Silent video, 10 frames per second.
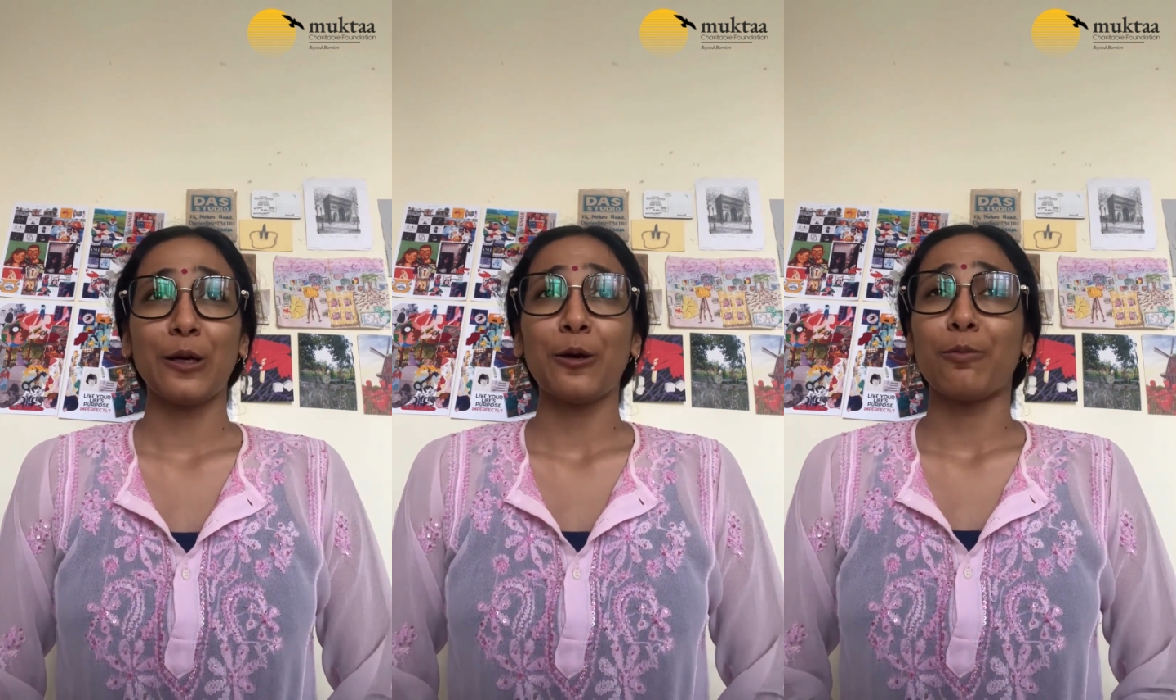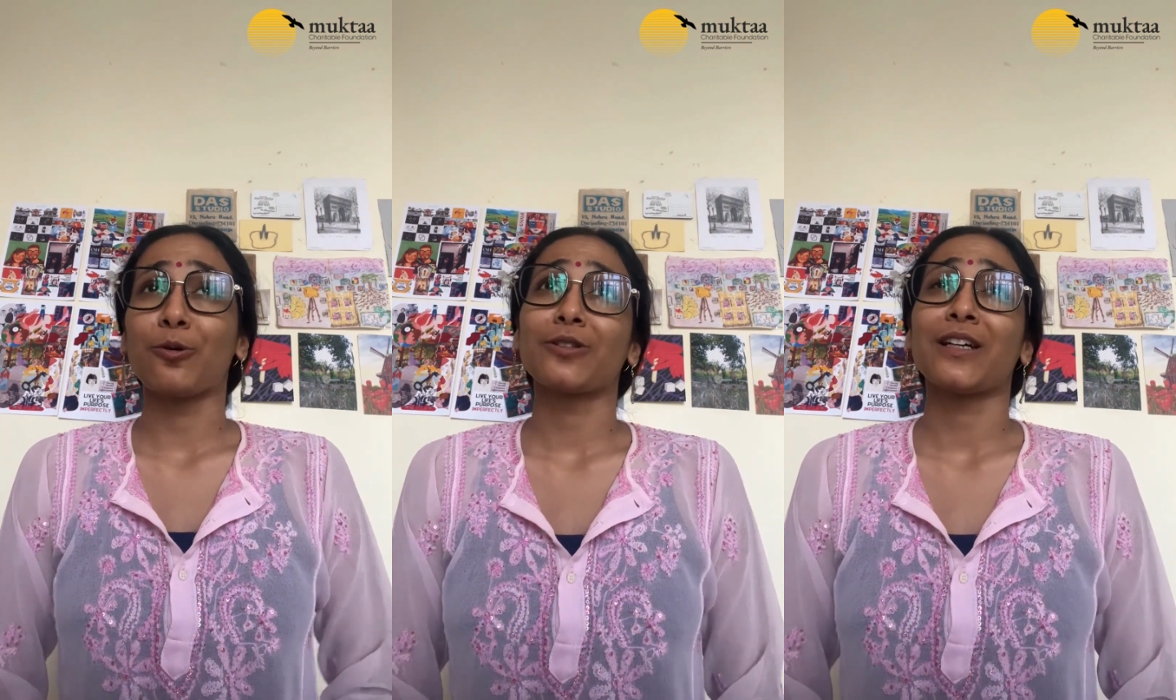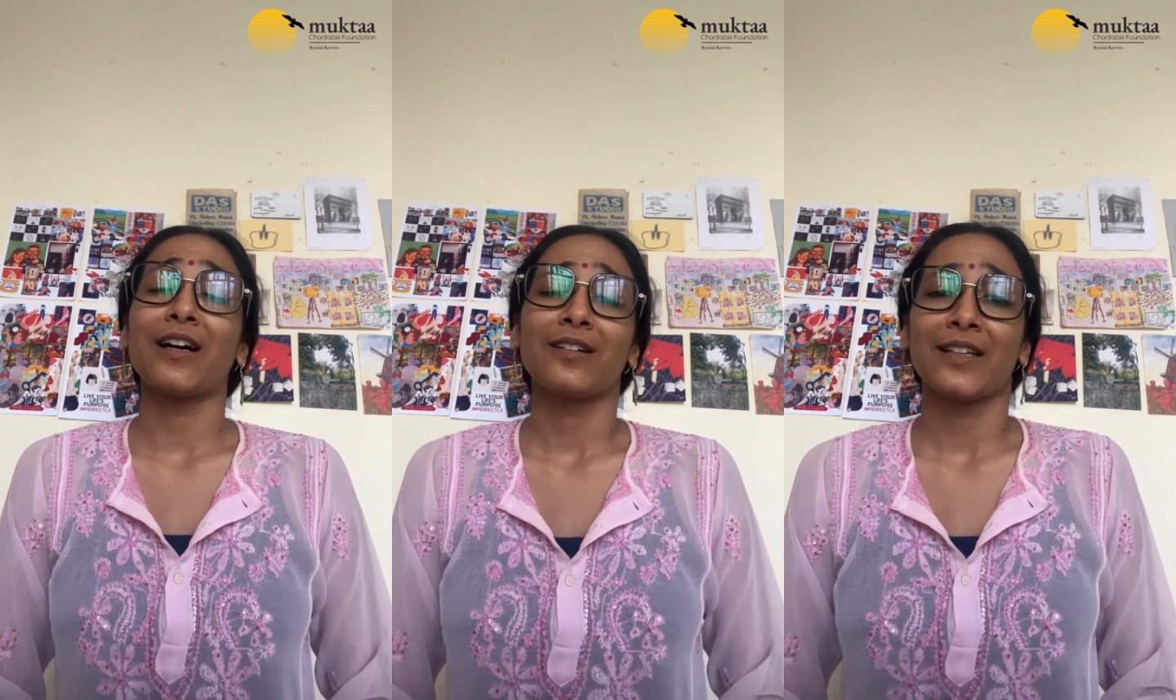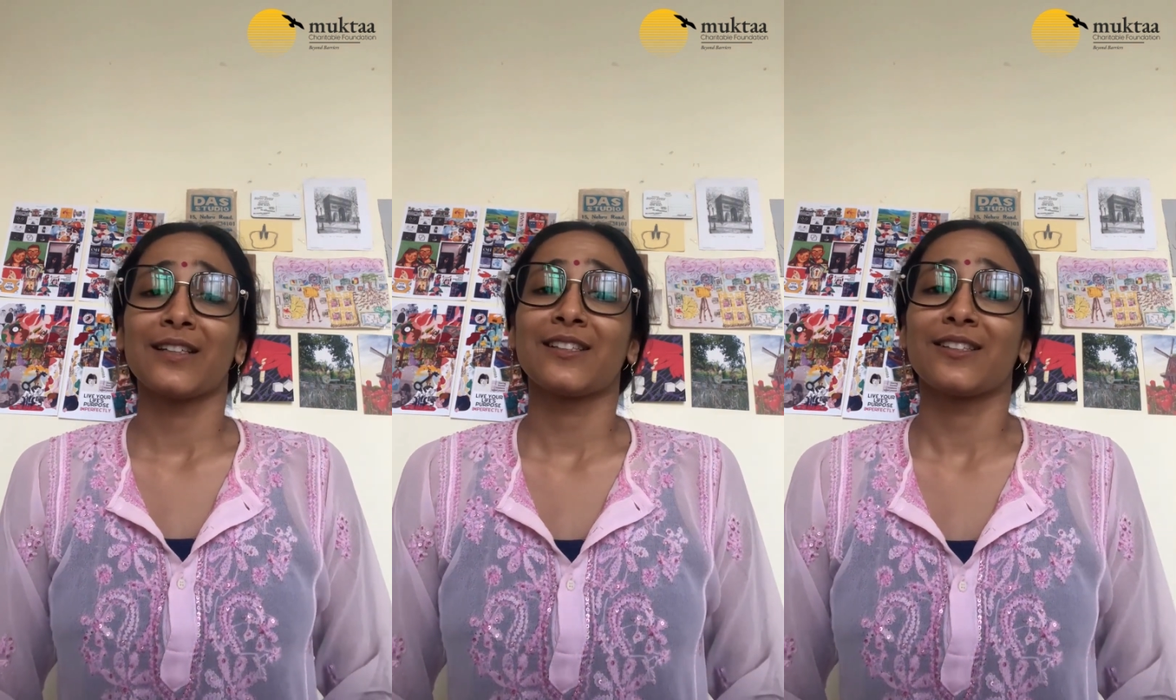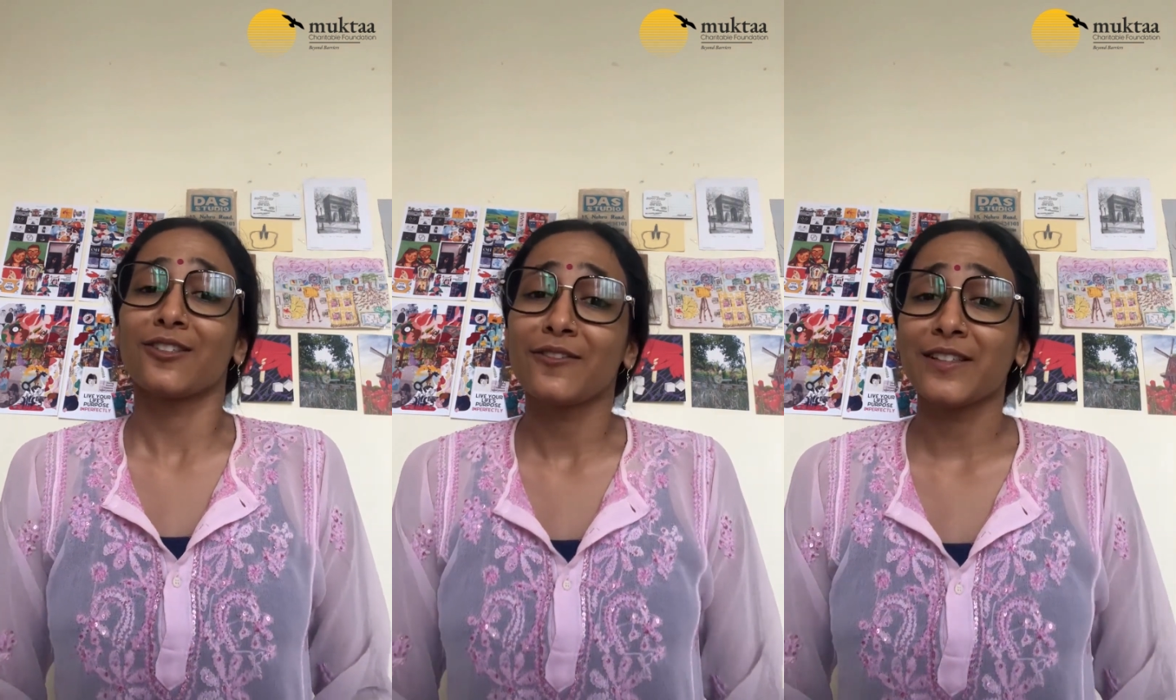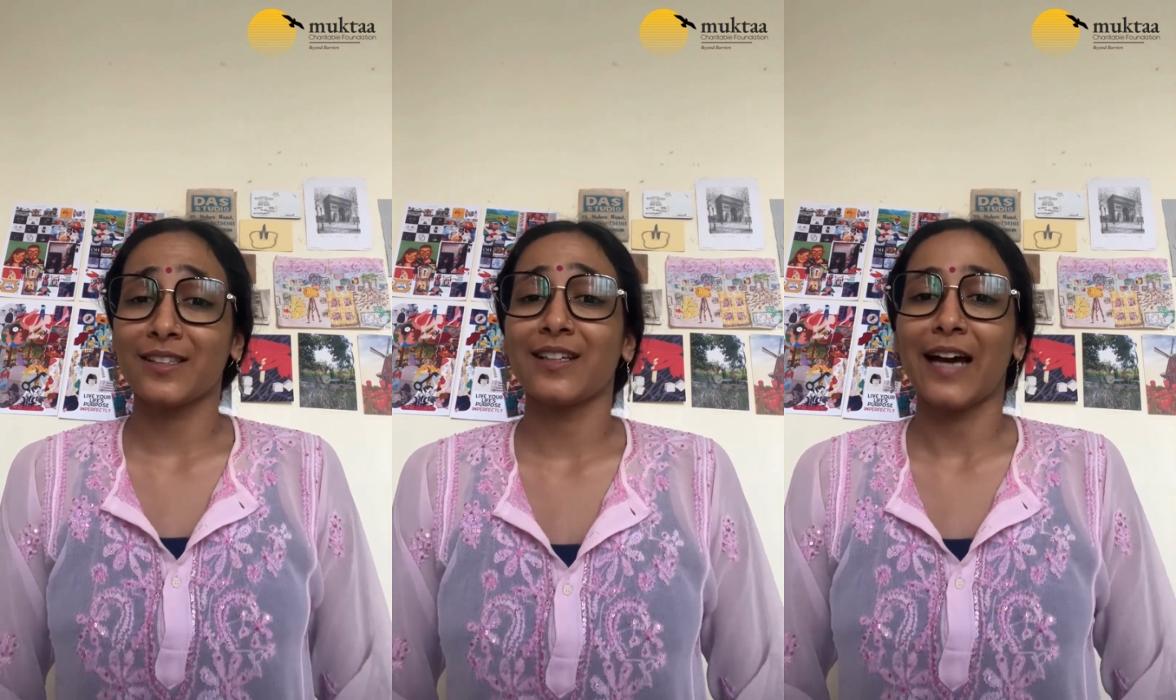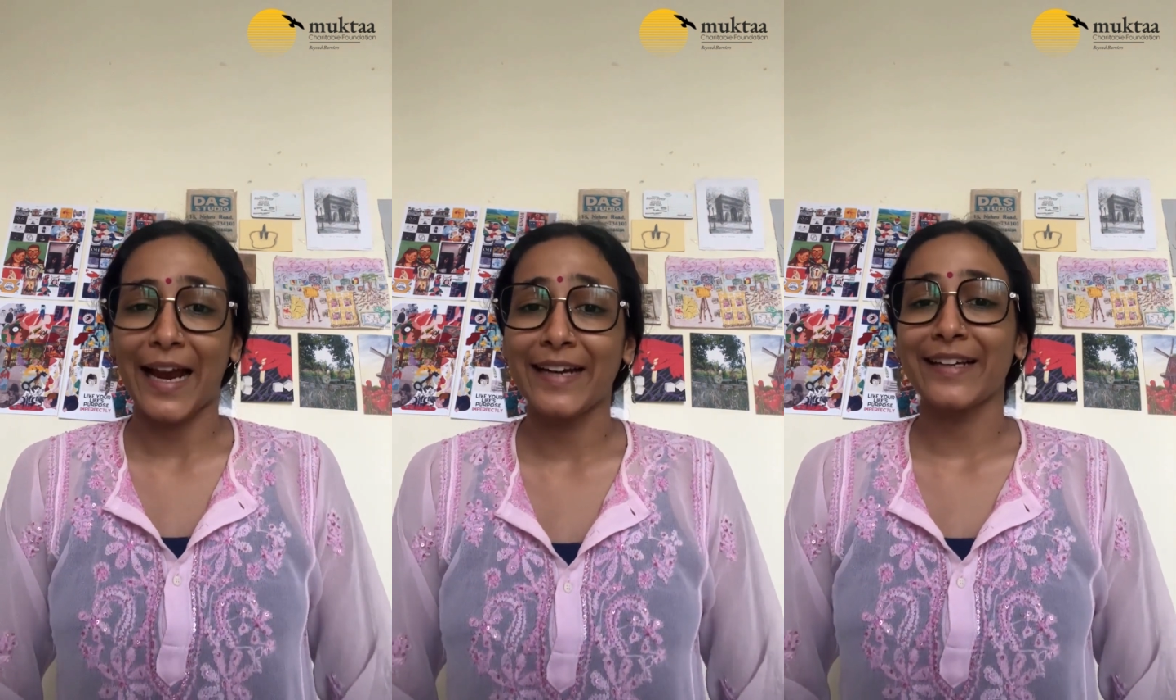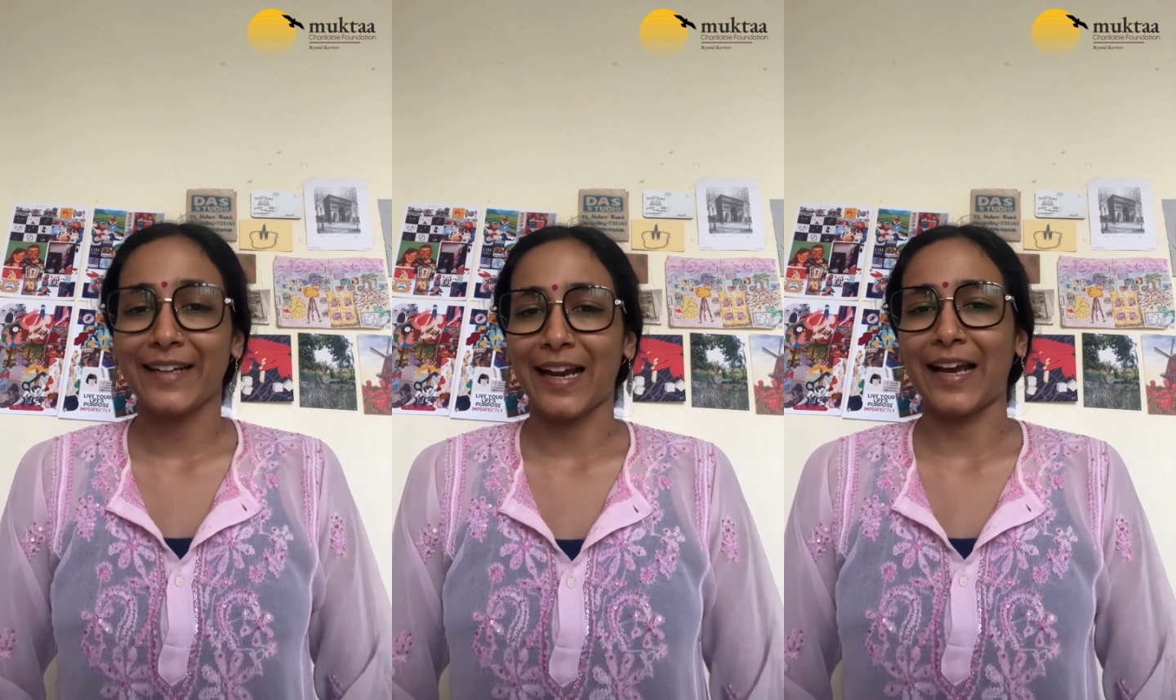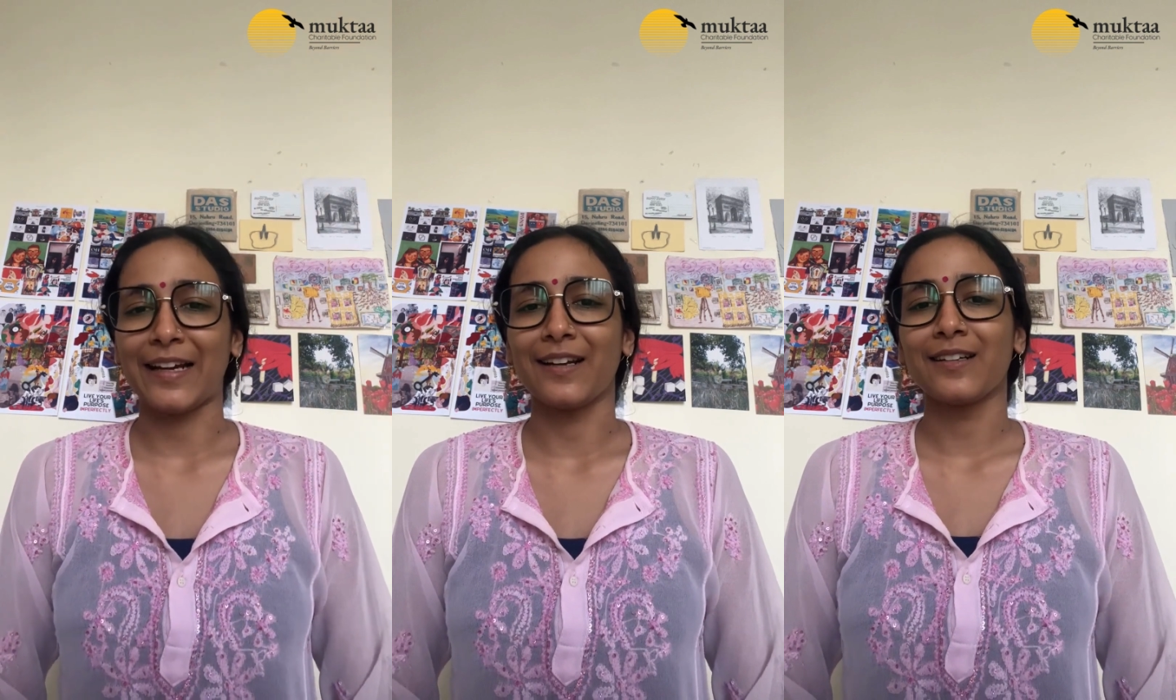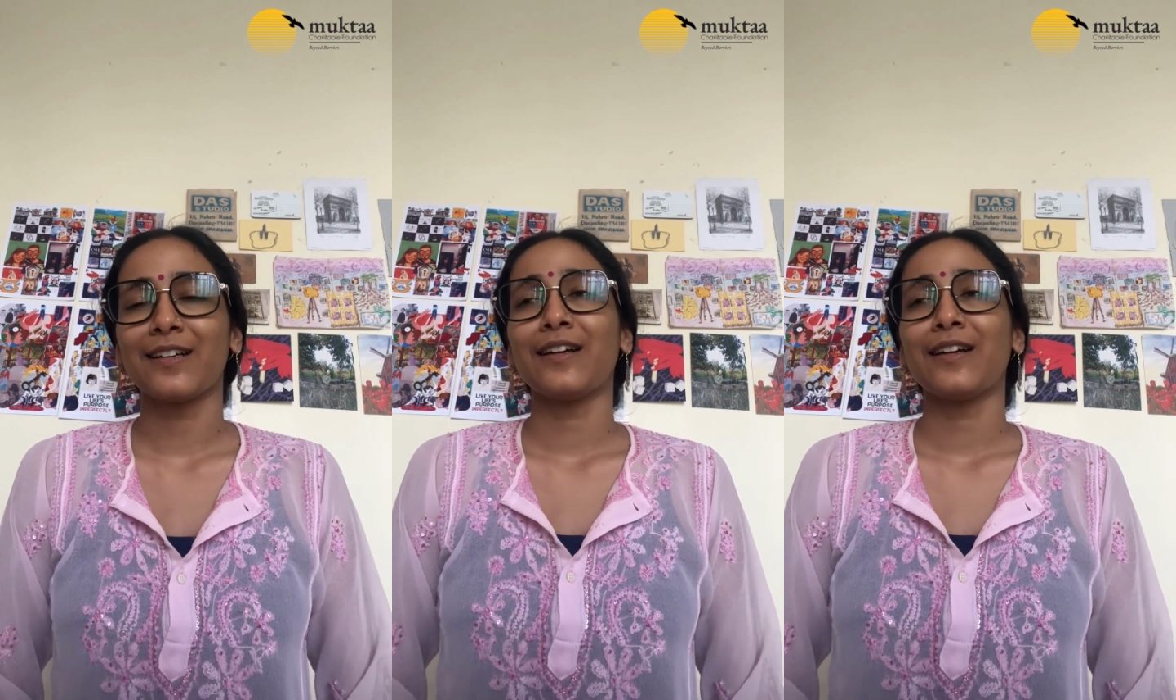Muktaa can serve as a guiding light